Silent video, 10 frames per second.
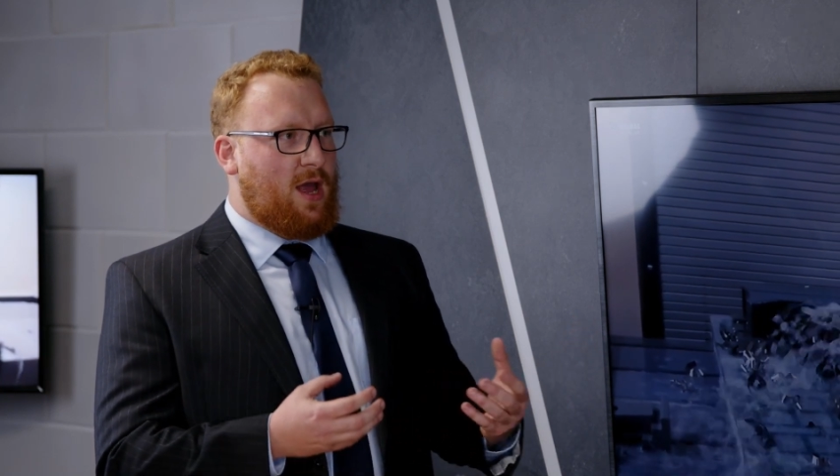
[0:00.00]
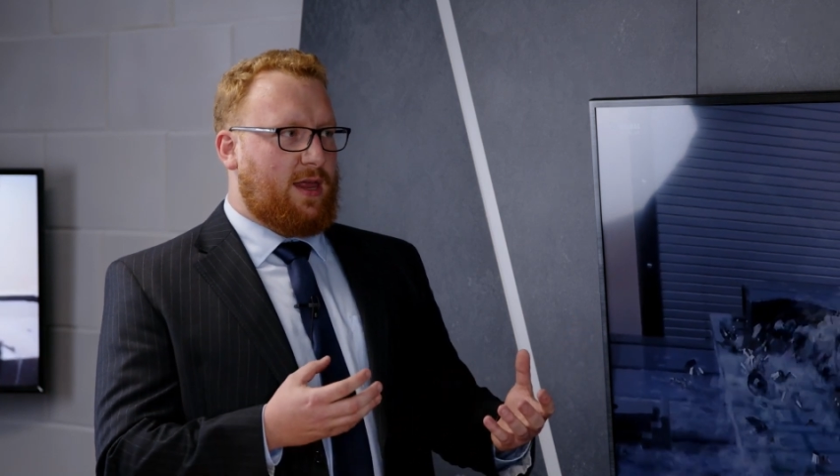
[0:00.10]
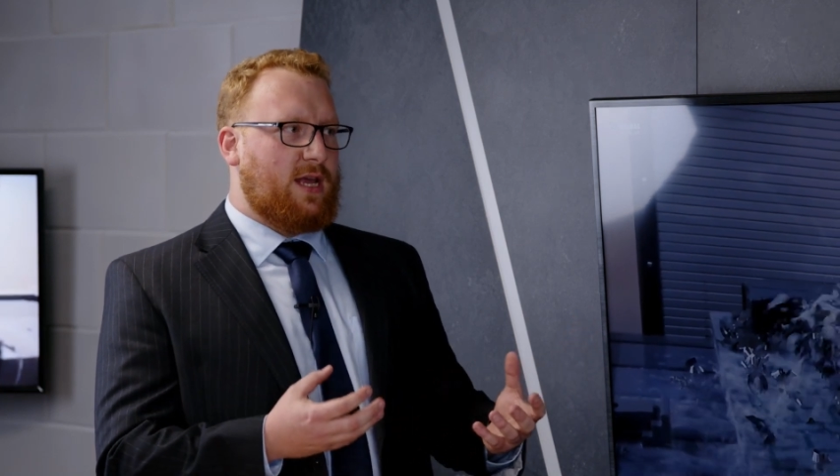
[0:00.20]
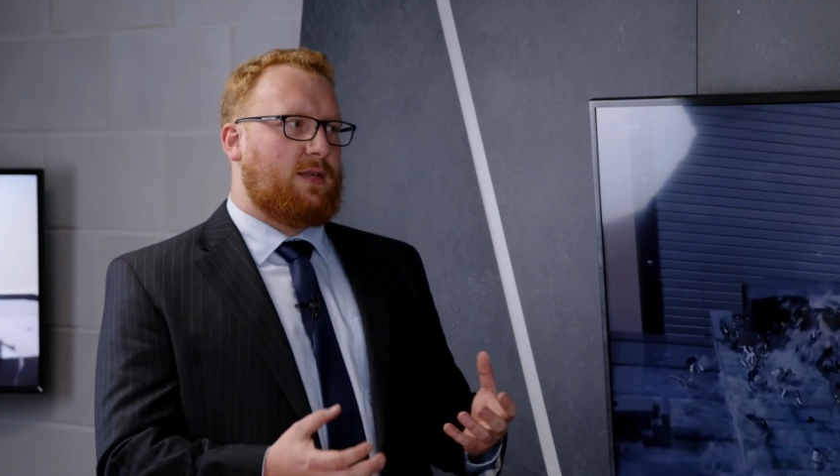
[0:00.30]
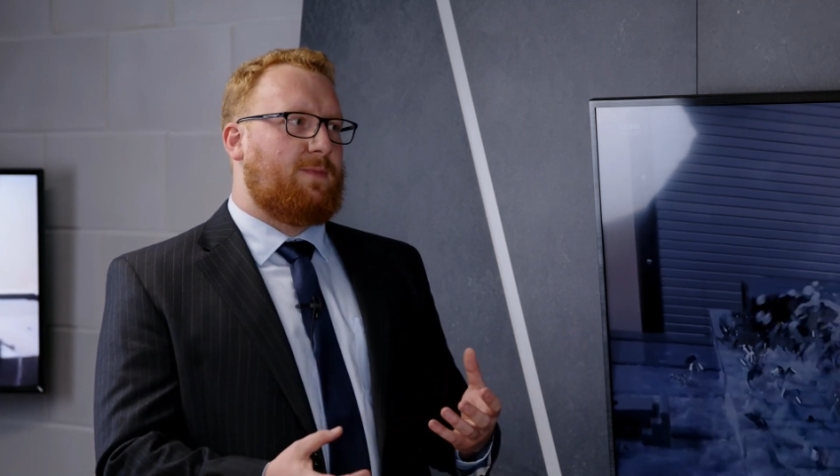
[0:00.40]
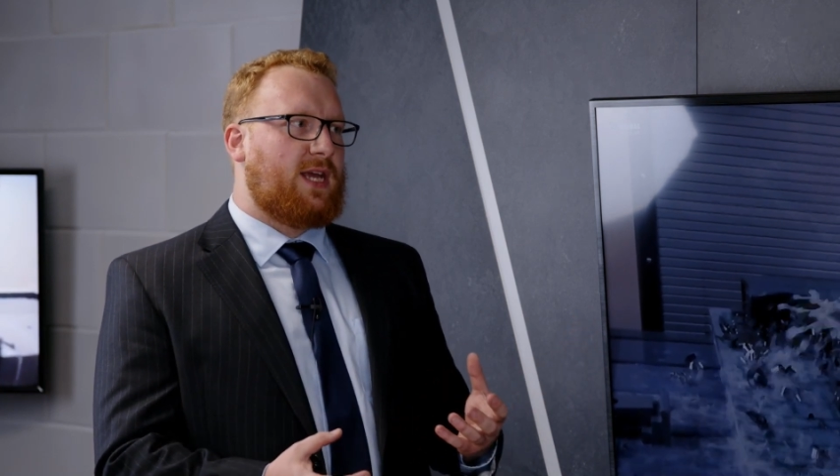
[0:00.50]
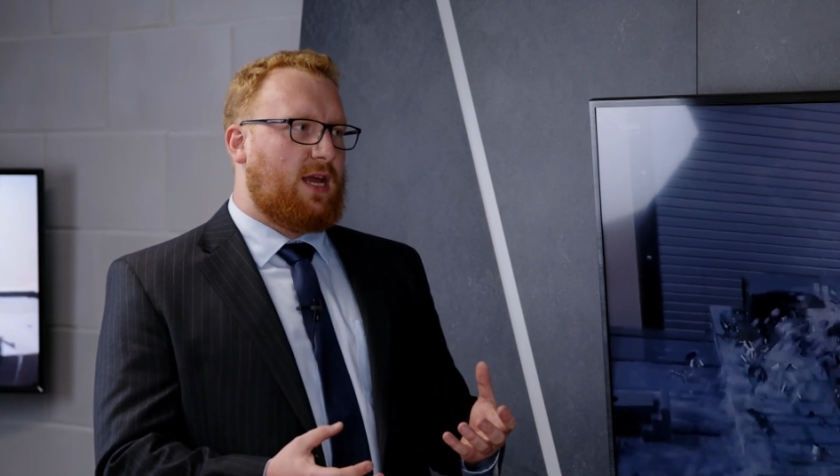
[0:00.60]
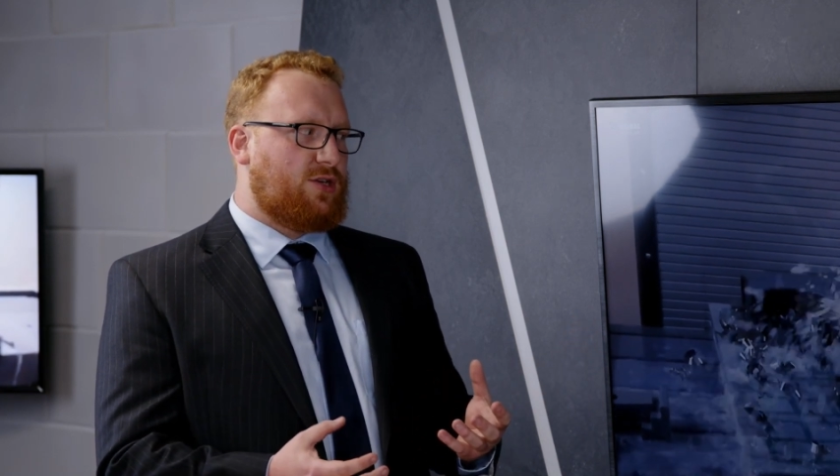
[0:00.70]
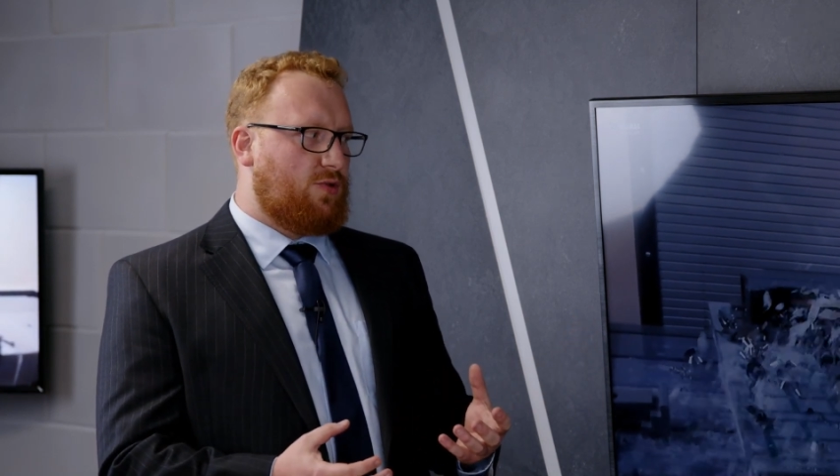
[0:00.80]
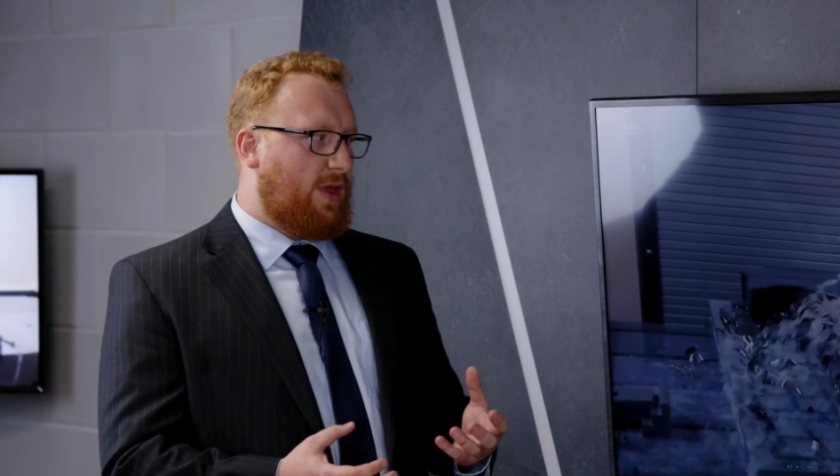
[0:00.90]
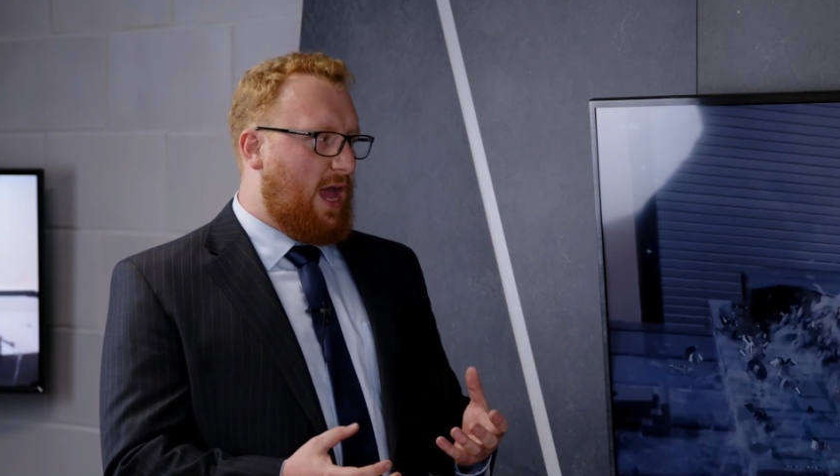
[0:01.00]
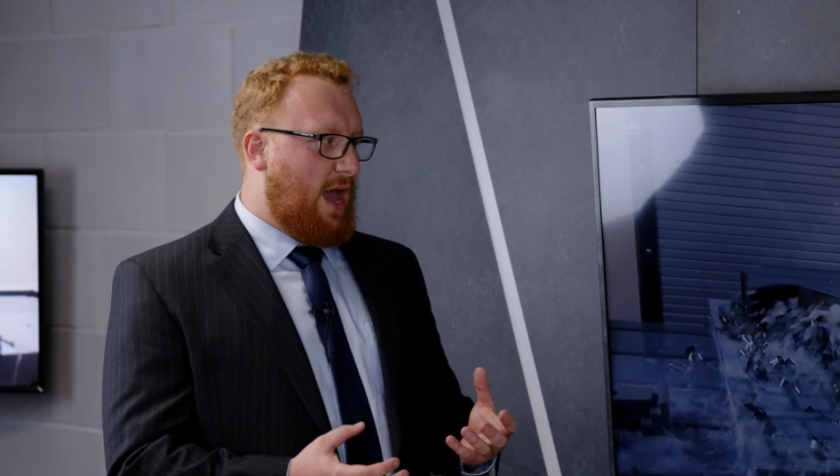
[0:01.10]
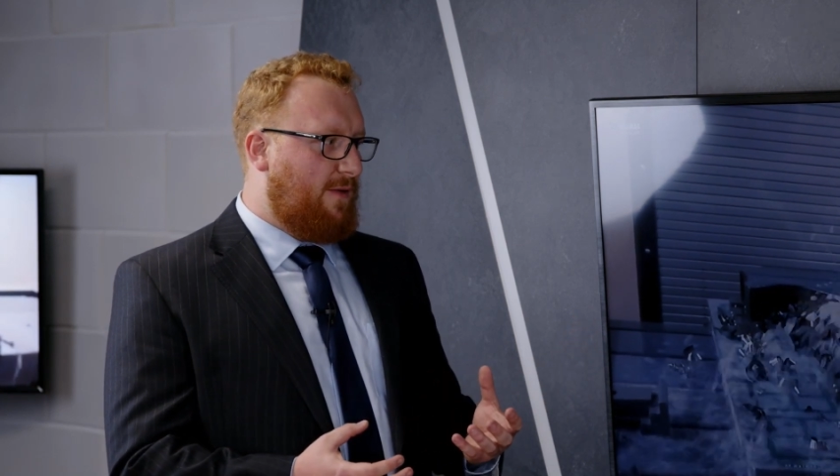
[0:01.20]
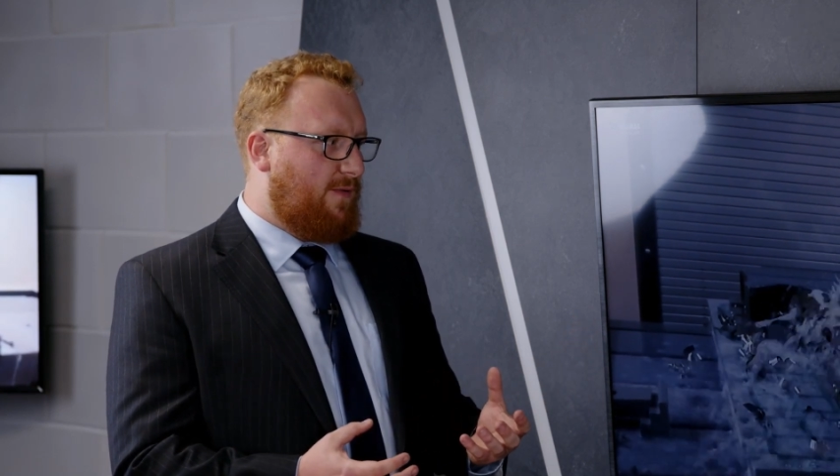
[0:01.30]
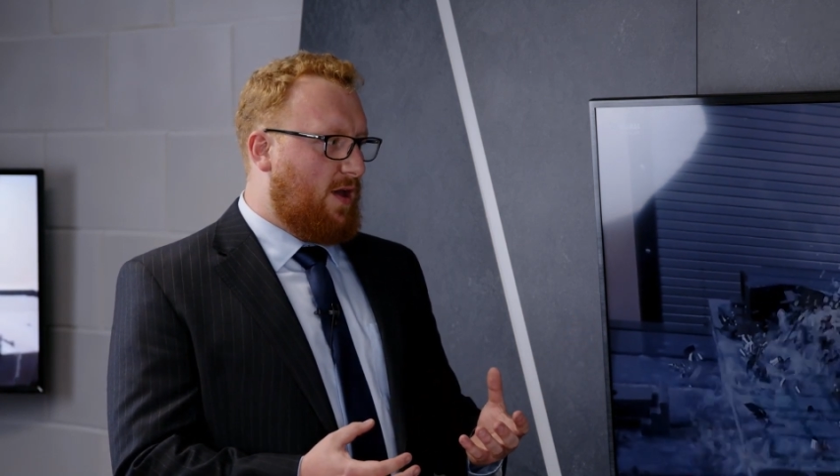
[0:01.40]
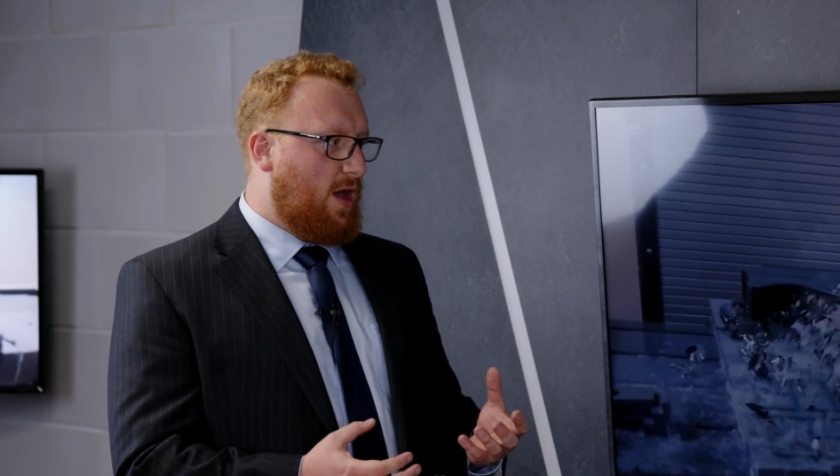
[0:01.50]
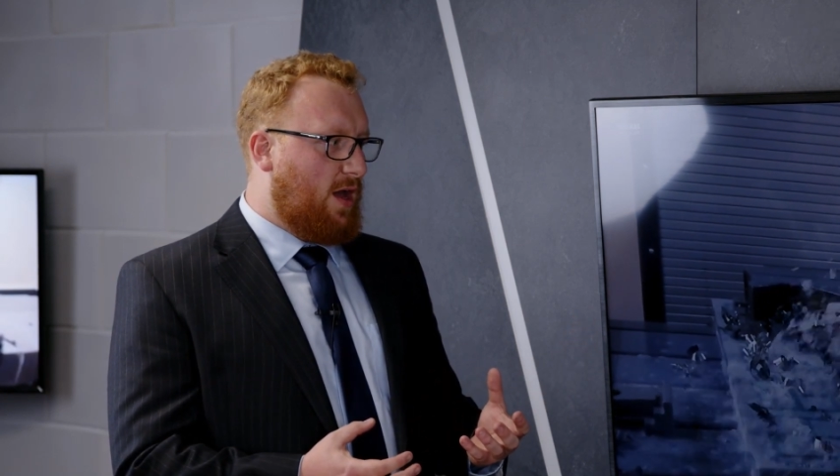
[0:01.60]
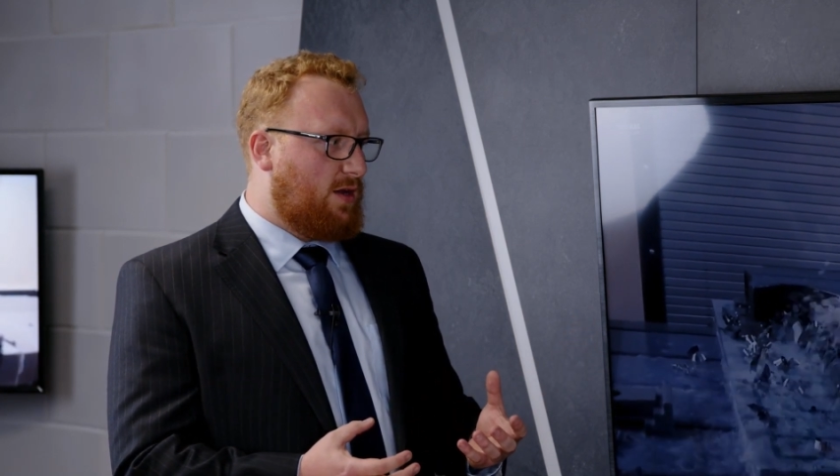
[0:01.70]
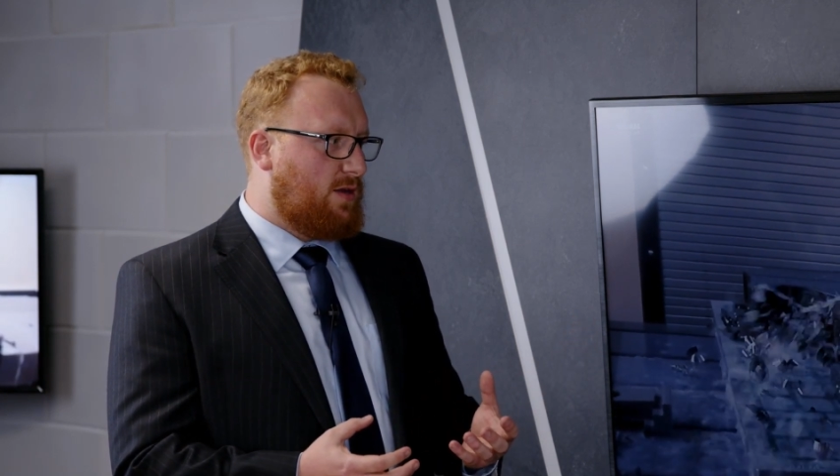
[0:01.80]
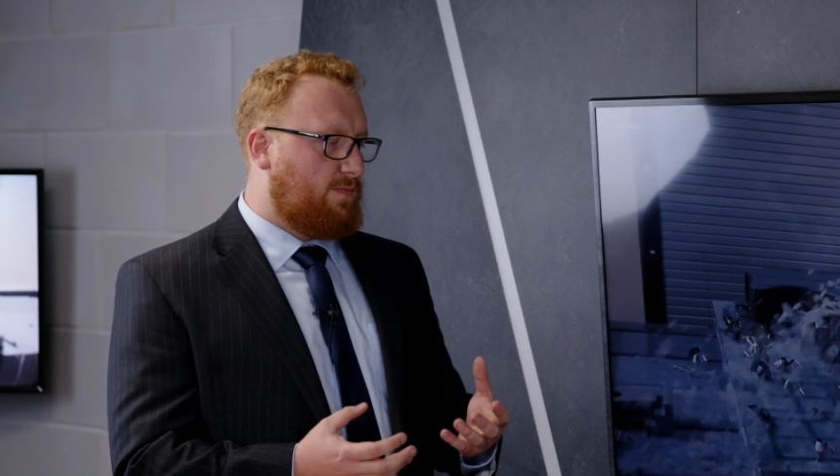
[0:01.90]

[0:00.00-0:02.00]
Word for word: there's the potential there for